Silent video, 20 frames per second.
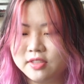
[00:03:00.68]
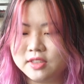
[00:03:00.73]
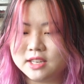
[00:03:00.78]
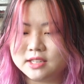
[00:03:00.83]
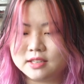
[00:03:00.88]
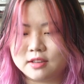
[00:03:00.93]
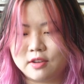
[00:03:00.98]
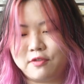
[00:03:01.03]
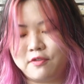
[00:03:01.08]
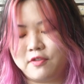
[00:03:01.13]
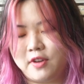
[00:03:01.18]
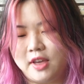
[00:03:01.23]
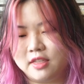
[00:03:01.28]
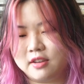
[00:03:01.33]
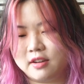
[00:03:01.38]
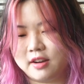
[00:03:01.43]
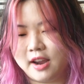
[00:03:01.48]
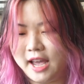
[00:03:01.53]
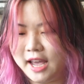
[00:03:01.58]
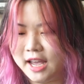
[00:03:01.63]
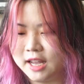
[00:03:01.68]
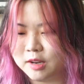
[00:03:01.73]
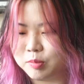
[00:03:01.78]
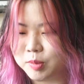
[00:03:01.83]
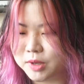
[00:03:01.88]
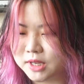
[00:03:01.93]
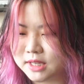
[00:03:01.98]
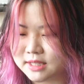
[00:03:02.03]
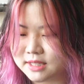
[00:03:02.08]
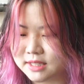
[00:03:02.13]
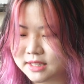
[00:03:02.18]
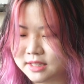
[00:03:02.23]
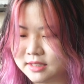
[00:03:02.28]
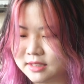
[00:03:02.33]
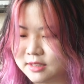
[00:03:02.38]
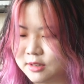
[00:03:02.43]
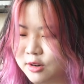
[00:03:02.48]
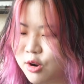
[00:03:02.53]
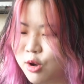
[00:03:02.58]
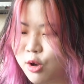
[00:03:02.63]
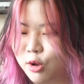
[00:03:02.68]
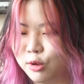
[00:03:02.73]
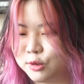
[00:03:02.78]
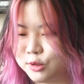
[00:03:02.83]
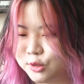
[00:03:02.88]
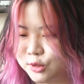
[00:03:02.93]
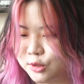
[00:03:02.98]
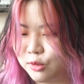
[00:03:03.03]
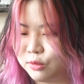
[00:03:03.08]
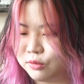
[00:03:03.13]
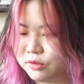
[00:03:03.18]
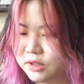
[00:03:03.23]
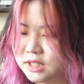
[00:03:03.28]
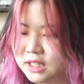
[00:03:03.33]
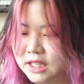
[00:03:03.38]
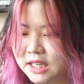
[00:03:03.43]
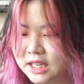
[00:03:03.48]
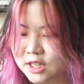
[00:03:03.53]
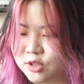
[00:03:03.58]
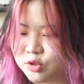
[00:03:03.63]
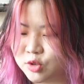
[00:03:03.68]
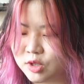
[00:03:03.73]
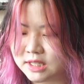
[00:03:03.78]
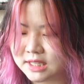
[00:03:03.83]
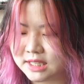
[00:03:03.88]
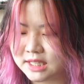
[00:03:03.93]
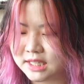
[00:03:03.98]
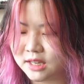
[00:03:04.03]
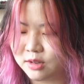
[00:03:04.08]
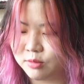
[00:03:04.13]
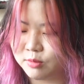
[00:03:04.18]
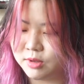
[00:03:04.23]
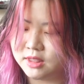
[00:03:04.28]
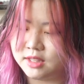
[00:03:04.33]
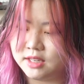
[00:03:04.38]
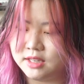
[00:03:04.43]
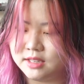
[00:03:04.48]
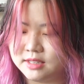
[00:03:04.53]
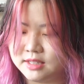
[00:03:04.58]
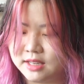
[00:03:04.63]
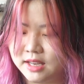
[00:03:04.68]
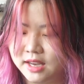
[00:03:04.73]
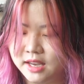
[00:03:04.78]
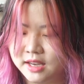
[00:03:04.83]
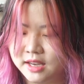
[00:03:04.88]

These feather headpieces are also really interesting with these